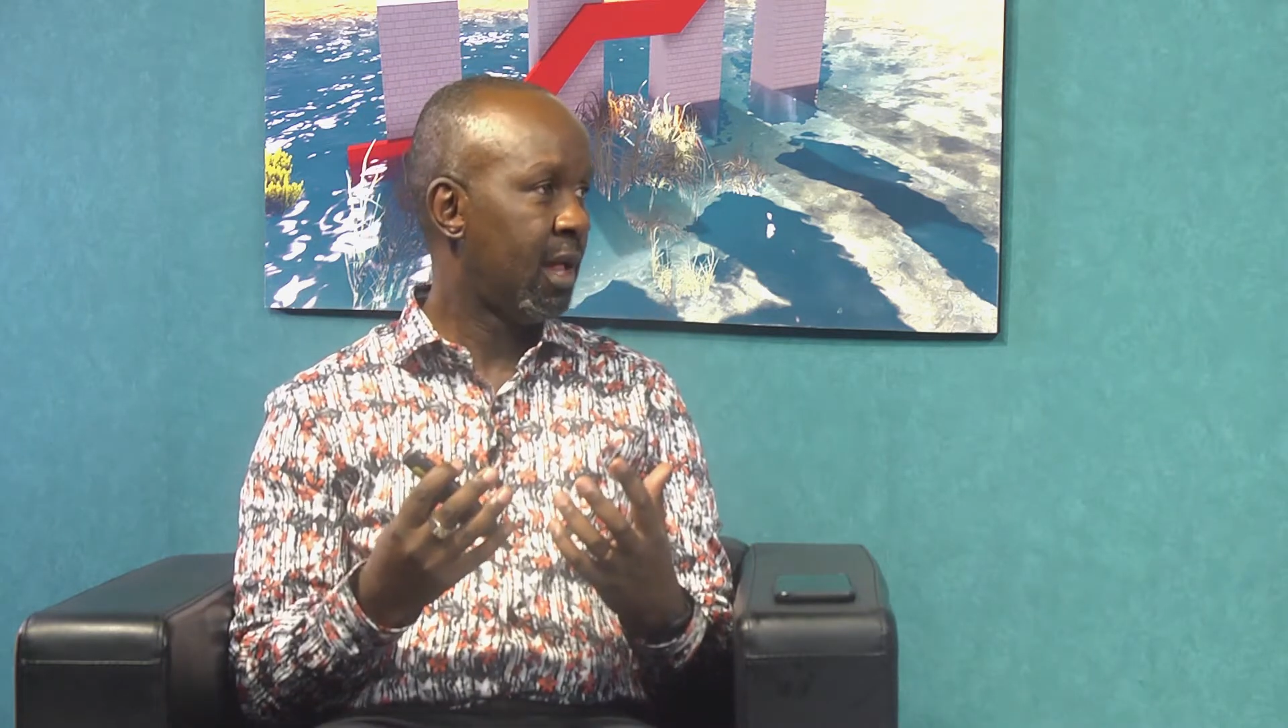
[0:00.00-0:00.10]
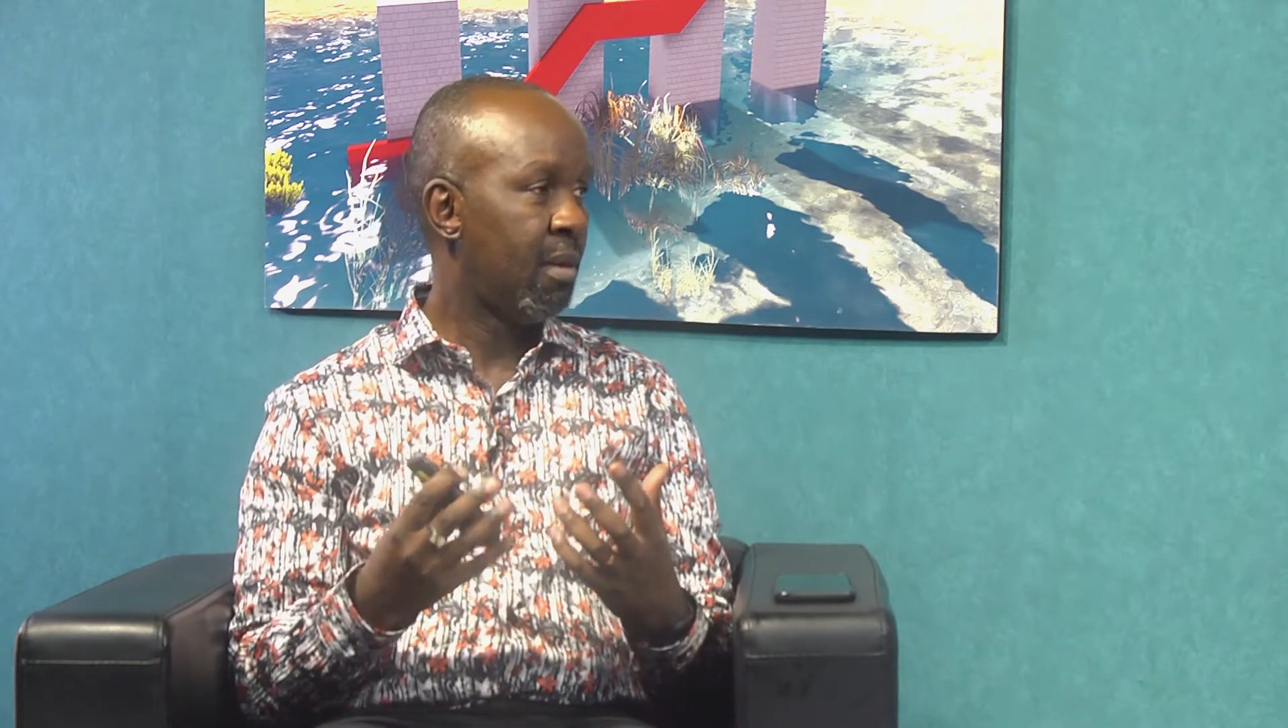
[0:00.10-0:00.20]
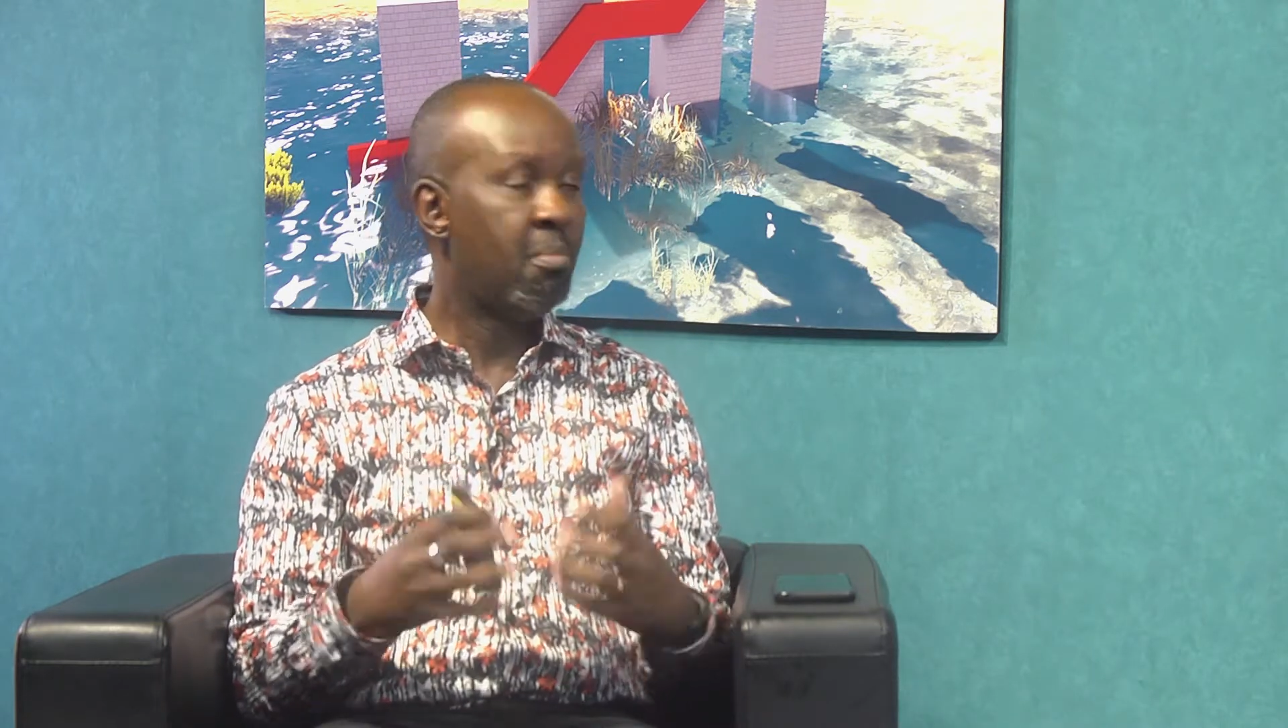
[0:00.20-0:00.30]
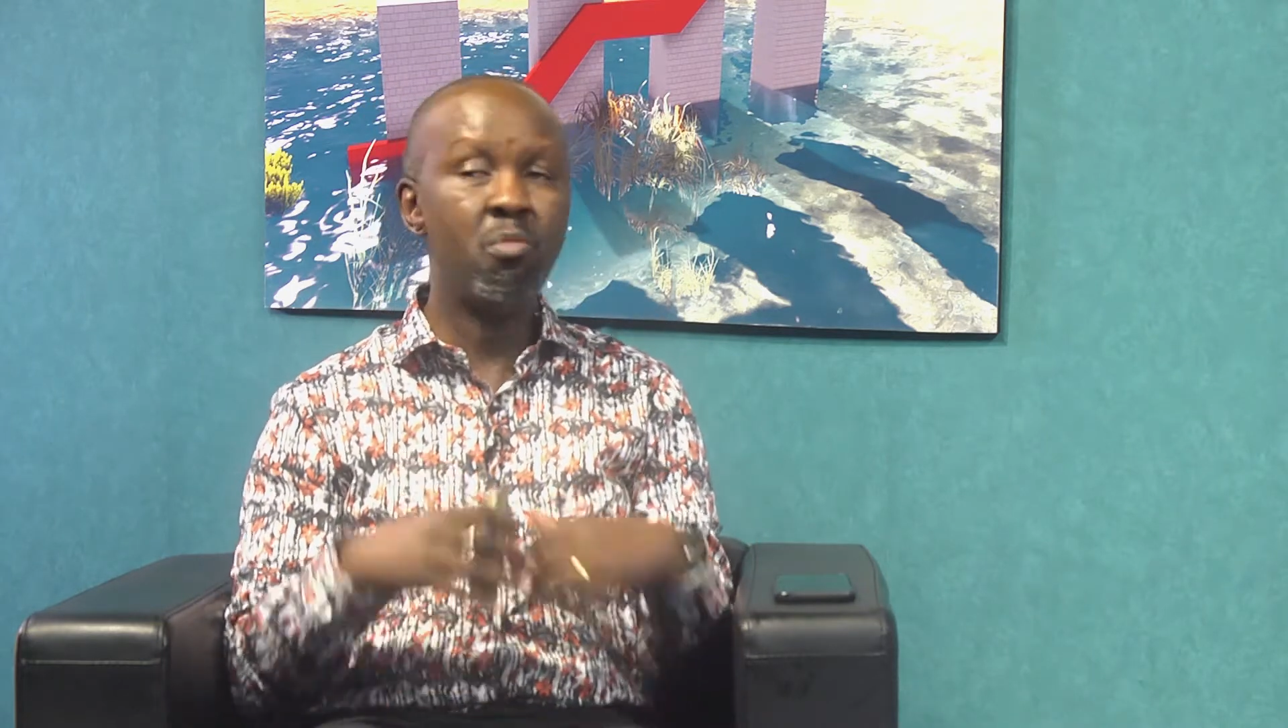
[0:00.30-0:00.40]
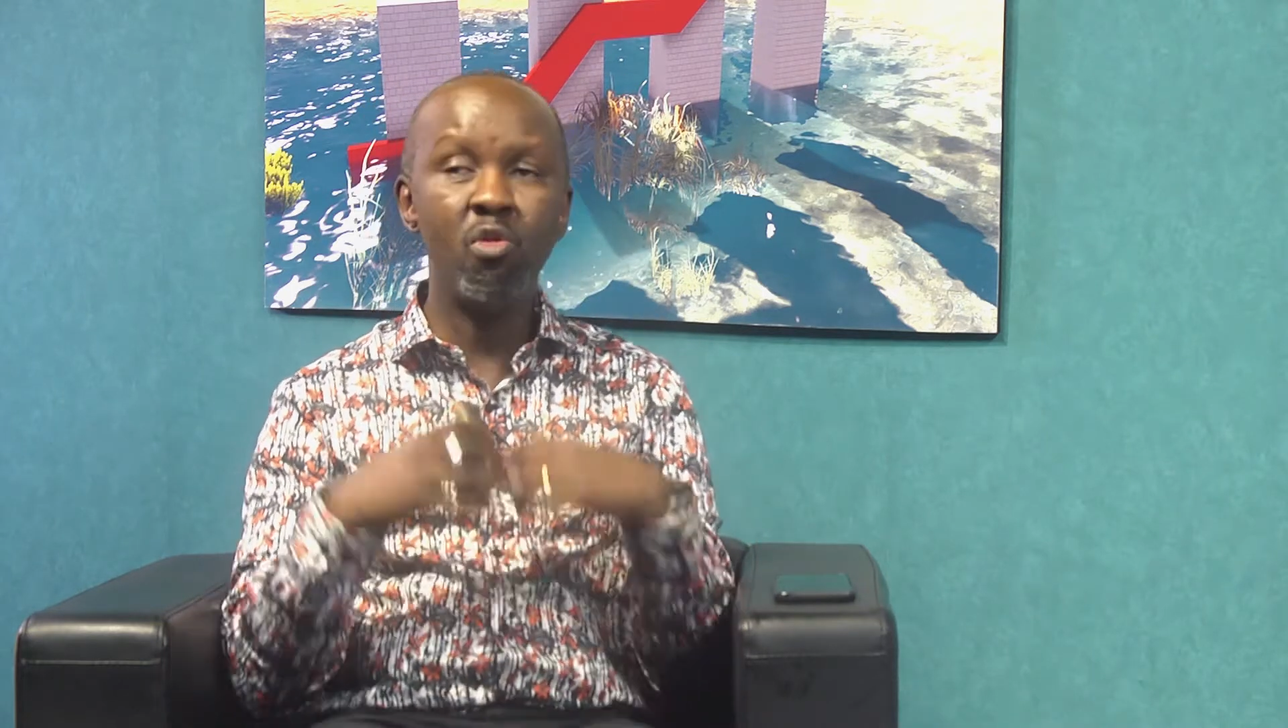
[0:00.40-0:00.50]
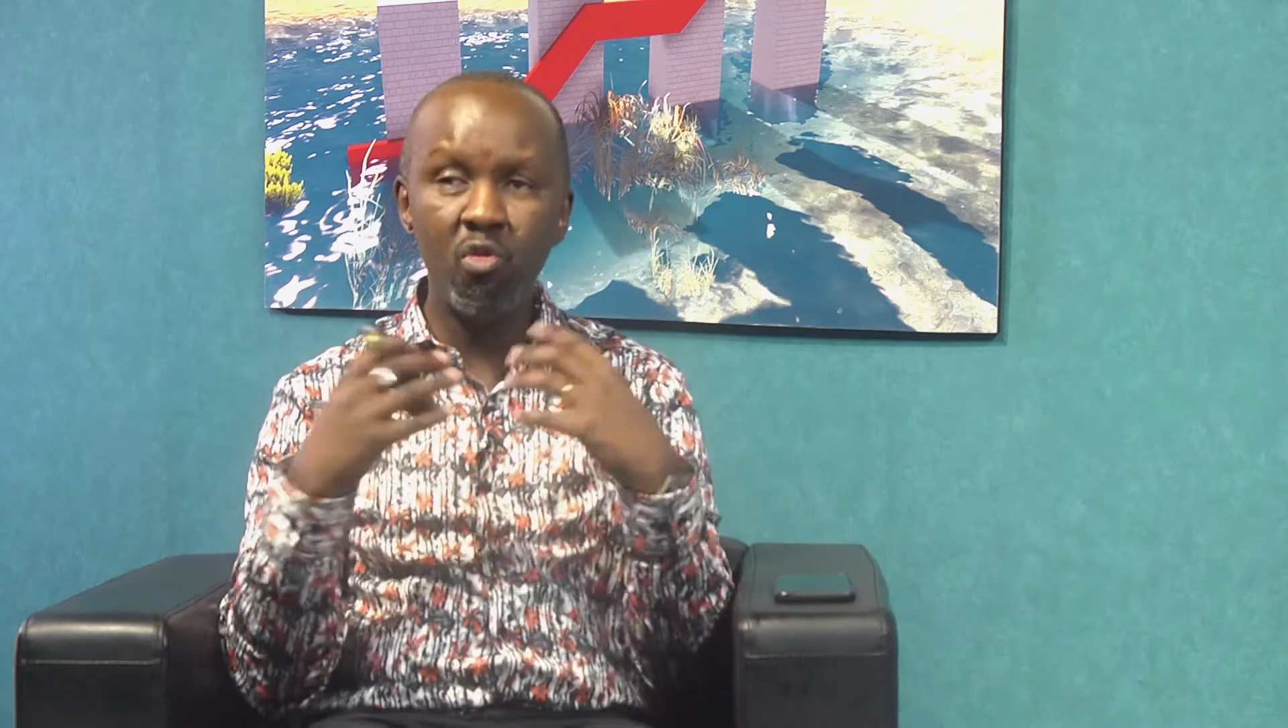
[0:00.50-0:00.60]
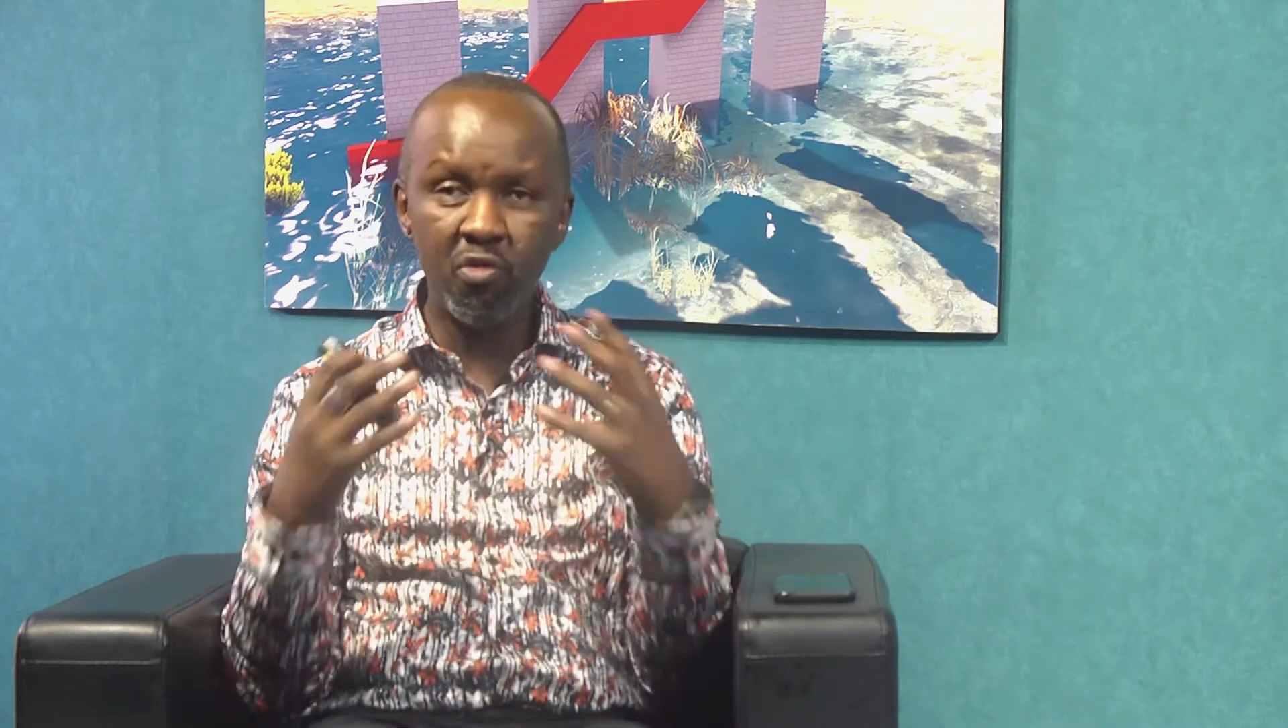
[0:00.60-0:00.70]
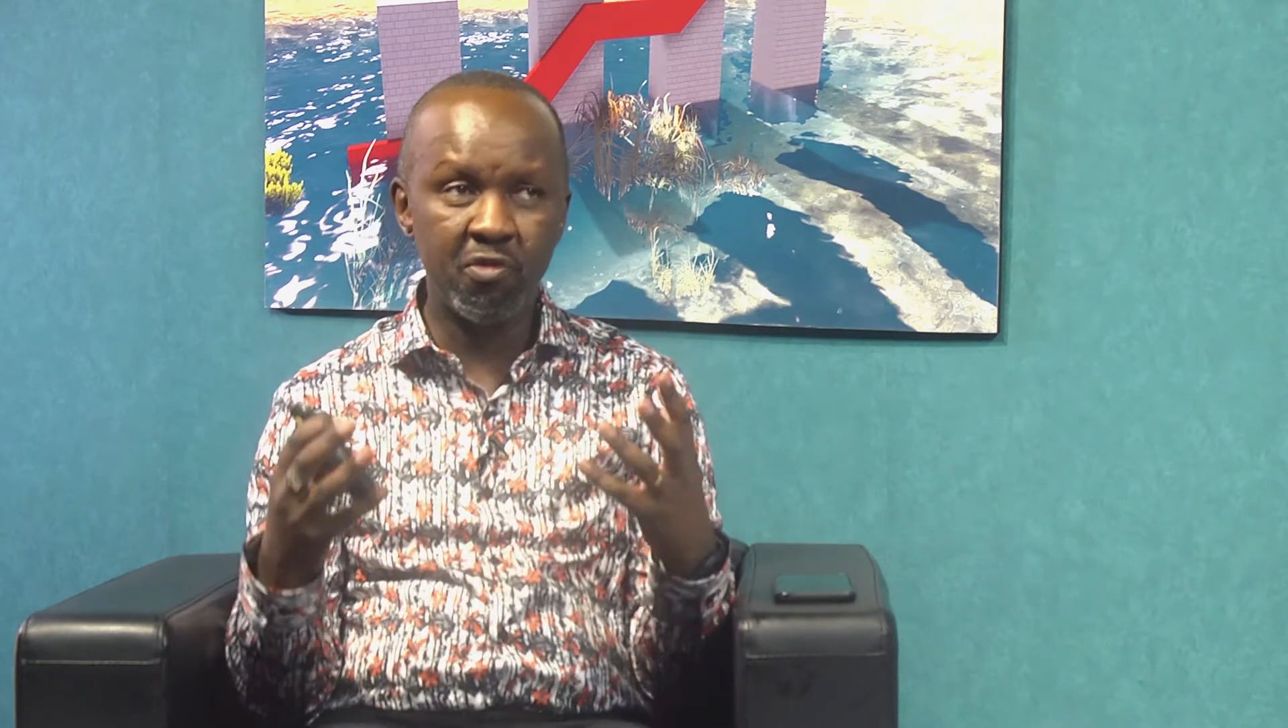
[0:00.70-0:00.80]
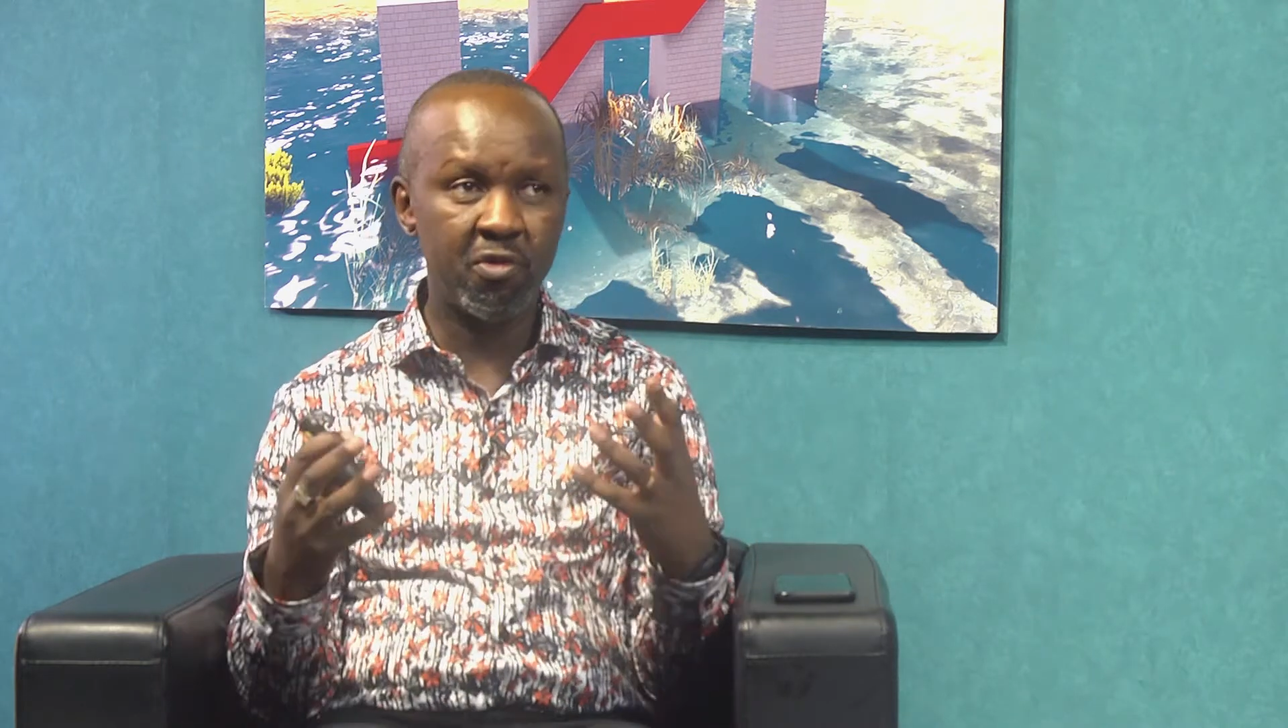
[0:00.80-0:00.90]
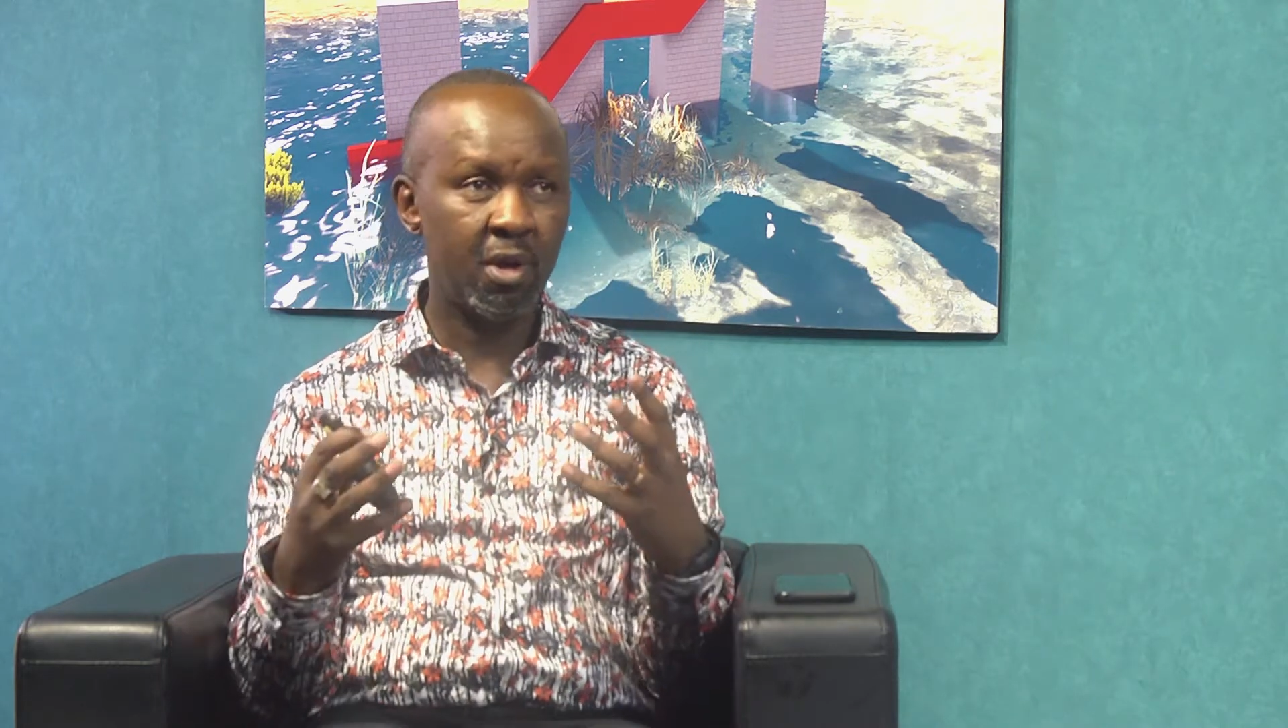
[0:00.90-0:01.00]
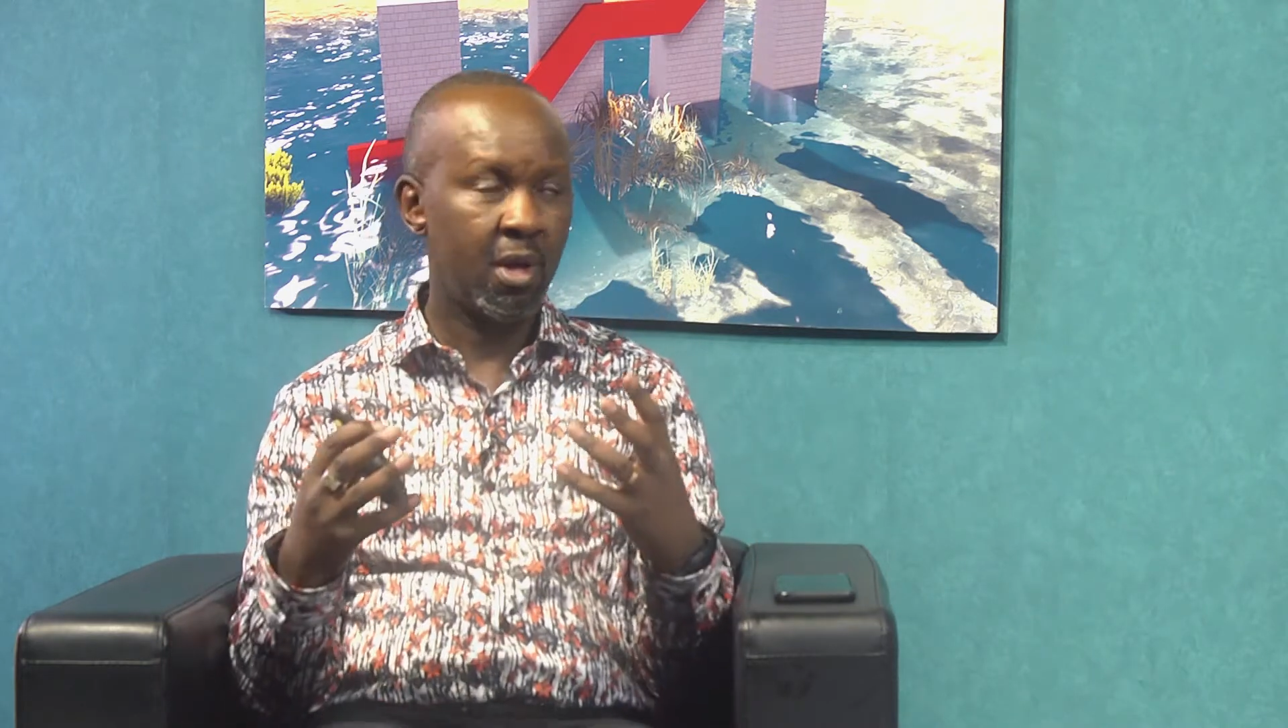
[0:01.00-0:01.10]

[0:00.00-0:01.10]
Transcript: Move.